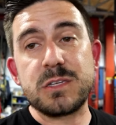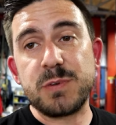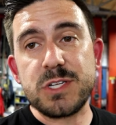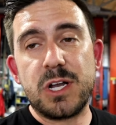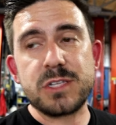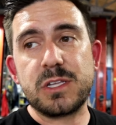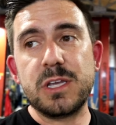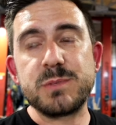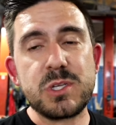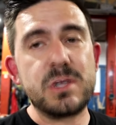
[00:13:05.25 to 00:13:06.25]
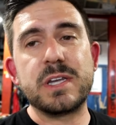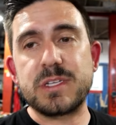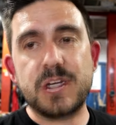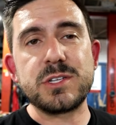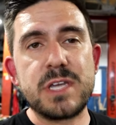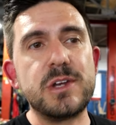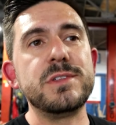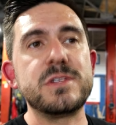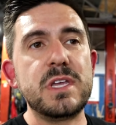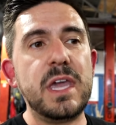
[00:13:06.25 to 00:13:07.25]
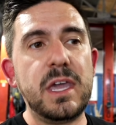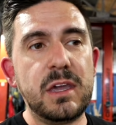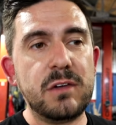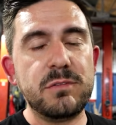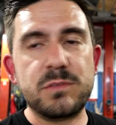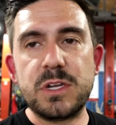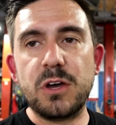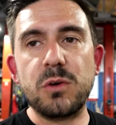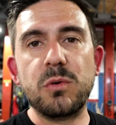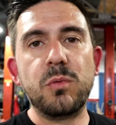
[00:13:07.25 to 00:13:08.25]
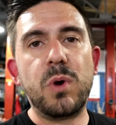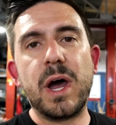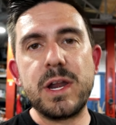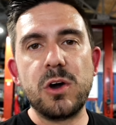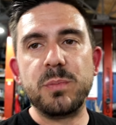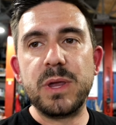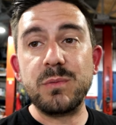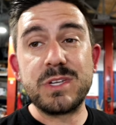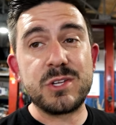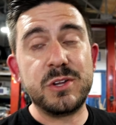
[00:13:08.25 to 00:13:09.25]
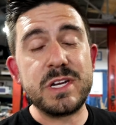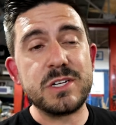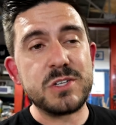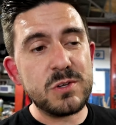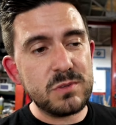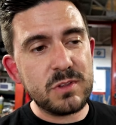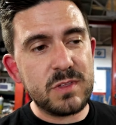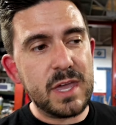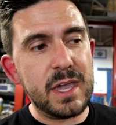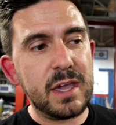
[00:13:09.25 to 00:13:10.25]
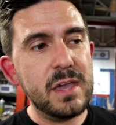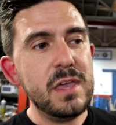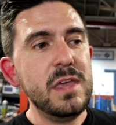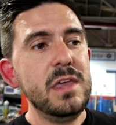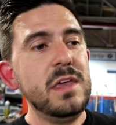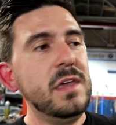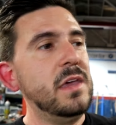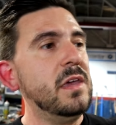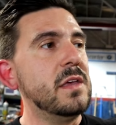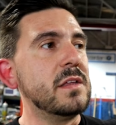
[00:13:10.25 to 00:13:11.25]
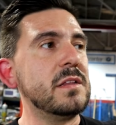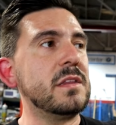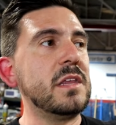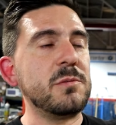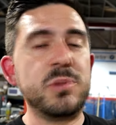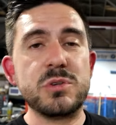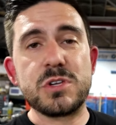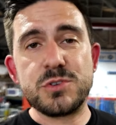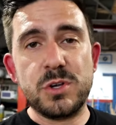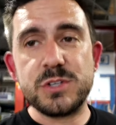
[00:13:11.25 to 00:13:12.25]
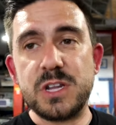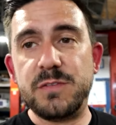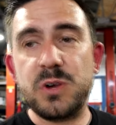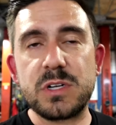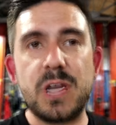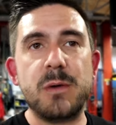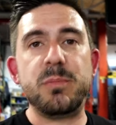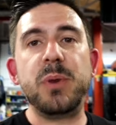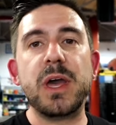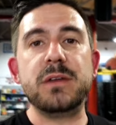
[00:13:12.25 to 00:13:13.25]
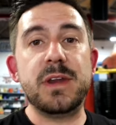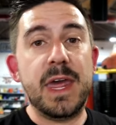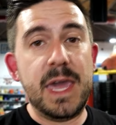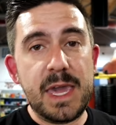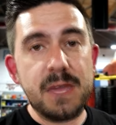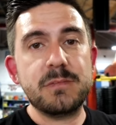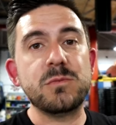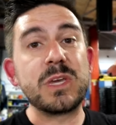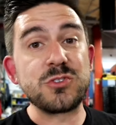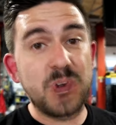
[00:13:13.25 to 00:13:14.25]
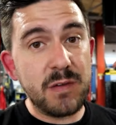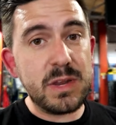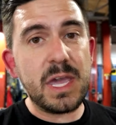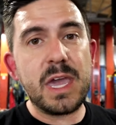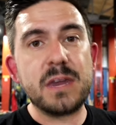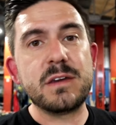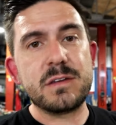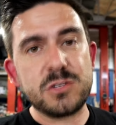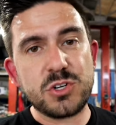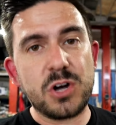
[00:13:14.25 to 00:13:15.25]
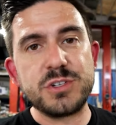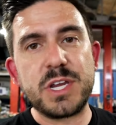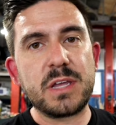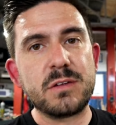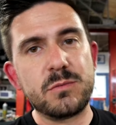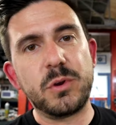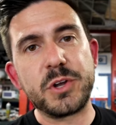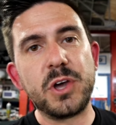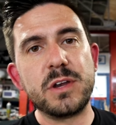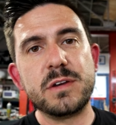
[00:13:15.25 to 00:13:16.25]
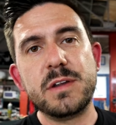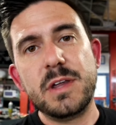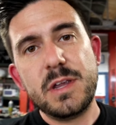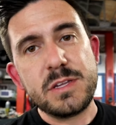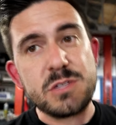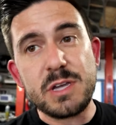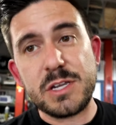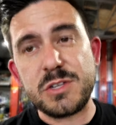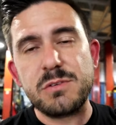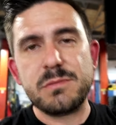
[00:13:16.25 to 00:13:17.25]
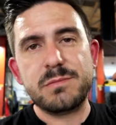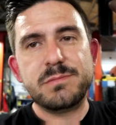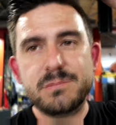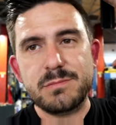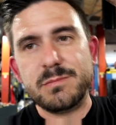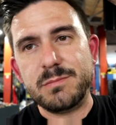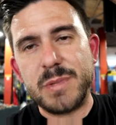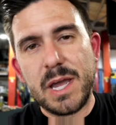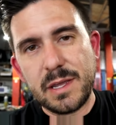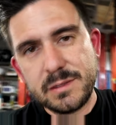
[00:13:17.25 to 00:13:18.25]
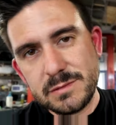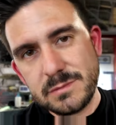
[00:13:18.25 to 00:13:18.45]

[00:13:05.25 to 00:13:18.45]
get some exhaust clips so you guys can actually hear this thing, you know, wide open. We still need to tune the thing, get the boost control stuff hooked up, but hey, we can drive it again. It's charging. We're good. See you guys soon. Bye.